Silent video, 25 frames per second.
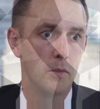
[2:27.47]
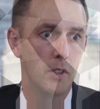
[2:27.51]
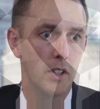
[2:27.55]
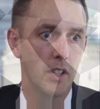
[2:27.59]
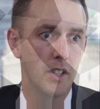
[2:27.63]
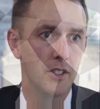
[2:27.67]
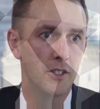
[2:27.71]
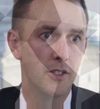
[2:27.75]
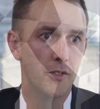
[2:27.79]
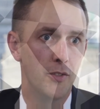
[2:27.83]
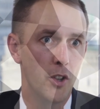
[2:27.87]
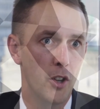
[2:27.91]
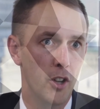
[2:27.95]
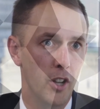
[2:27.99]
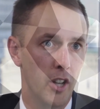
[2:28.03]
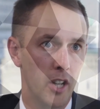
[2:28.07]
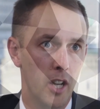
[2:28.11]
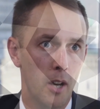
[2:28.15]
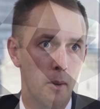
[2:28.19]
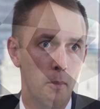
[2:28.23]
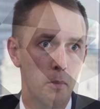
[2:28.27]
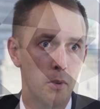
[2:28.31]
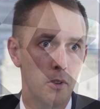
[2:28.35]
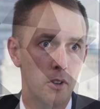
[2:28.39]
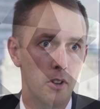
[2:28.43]
interviewing a
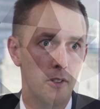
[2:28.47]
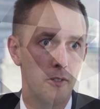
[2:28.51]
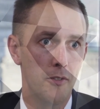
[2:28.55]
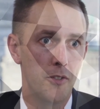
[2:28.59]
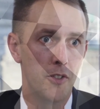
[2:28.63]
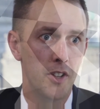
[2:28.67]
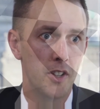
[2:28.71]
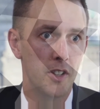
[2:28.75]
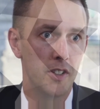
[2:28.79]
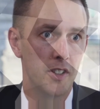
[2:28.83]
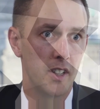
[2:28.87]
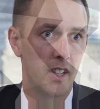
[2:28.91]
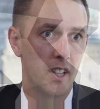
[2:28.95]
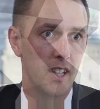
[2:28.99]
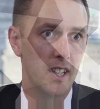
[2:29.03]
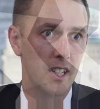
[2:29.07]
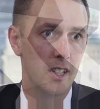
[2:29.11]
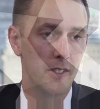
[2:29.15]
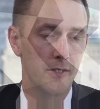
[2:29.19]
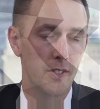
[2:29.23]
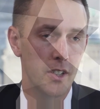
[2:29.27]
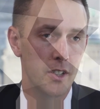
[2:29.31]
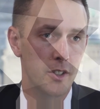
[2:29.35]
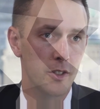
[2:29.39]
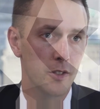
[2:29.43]
number of the key
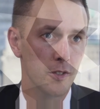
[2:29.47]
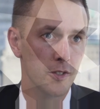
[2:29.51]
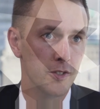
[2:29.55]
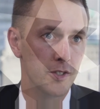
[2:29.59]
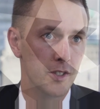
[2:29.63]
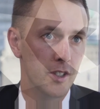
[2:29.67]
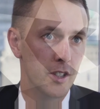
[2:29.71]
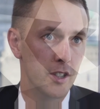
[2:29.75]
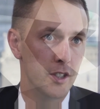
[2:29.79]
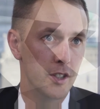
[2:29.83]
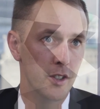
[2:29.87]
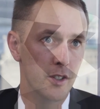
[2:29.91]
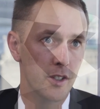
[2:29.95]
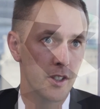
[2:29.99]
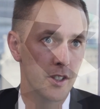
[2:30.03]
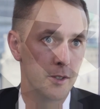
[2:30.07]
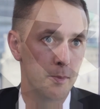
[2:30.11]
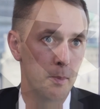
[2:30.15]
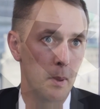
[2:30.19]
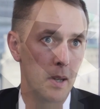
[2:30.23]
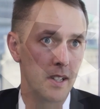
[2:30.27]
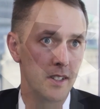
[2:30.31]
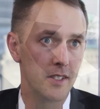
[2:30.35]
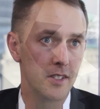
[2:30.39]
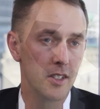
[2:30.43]
individuals in the junior
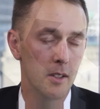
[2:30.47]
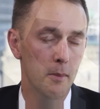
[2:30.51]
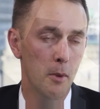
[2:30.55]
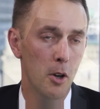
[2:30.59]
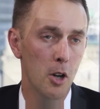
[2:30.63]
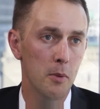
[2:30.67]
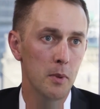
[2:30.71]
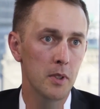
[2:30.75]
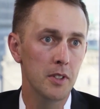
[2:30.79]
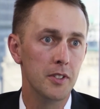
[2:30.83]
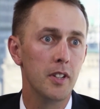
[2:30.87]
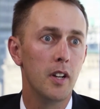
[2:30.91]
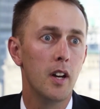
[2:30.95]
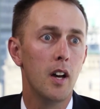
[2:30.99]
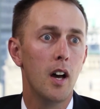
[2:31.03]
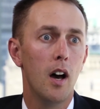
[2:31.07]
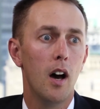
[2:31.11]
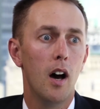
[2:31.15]
space at the moment.